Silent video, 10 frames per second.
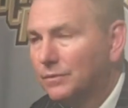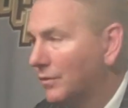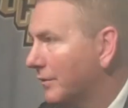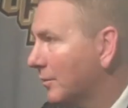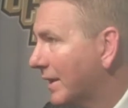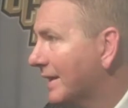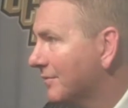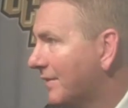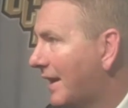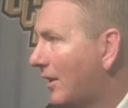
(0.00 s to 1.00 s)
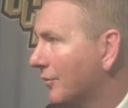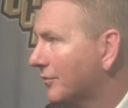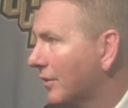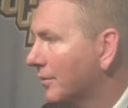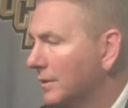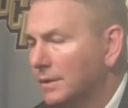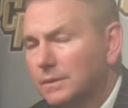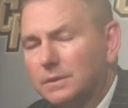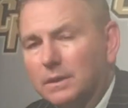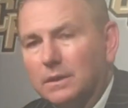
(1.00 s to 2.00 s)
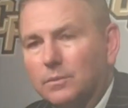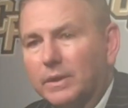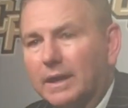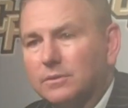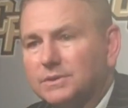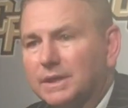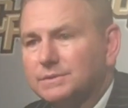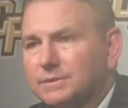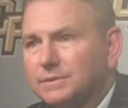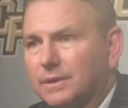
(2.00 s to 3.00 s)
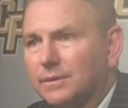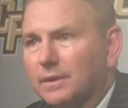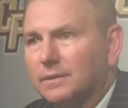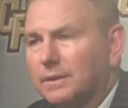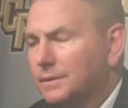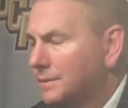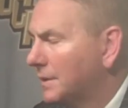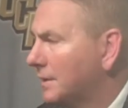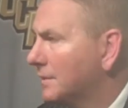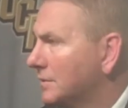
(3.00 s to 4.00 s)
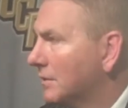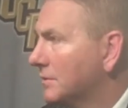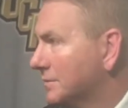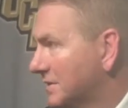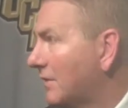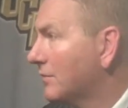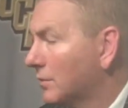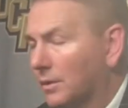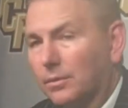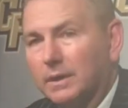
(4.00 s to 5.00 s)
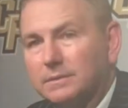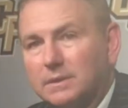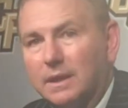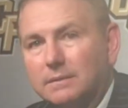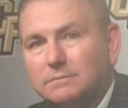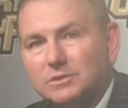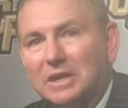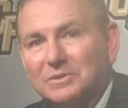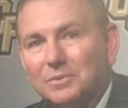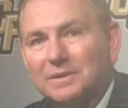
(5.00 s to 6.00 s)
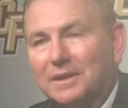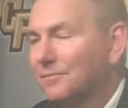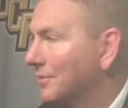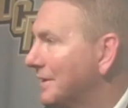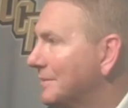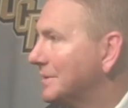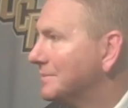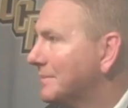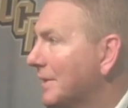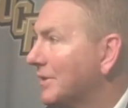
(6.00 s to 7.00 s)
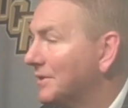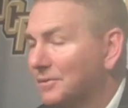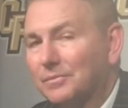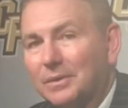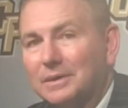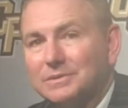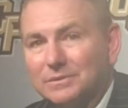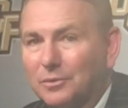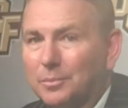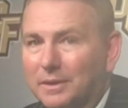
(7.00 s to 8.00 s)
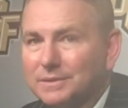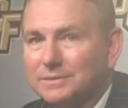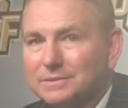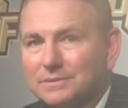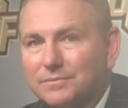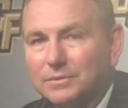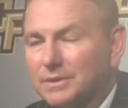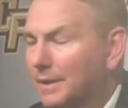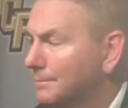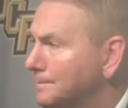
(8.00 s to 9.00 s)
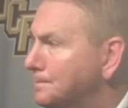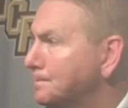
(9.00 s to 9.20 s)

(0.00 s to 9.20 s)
So then we had to foul. So we had our chances there, and you know, give South Florida credit tonight. Shots went down for them, and like they did for us at third place the first game.